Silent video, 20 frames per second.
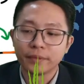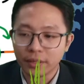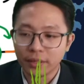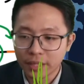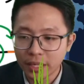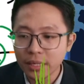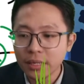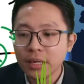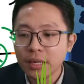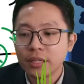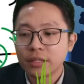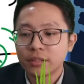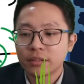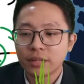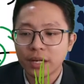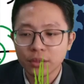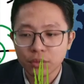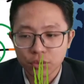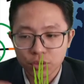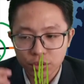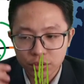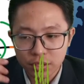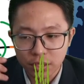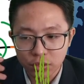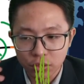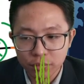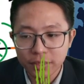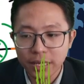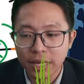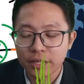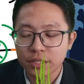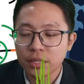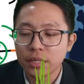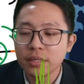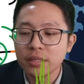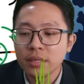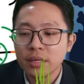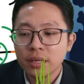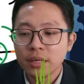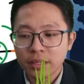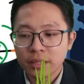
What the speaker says: Okay, try to choose the loop direction,